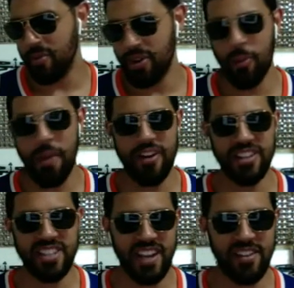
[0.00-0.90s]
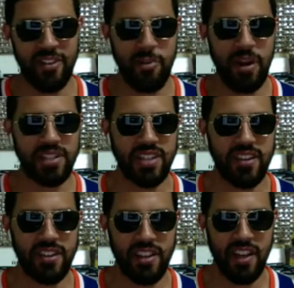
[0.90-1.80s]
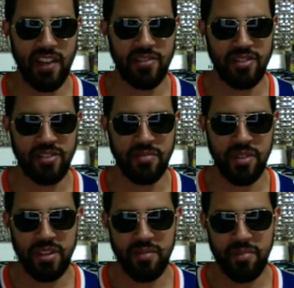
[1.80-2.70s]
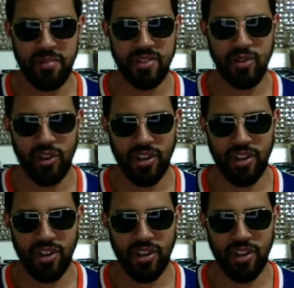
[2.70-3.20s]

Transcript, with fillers: No Mary Jane. No Mary Jane on the live show. But it's all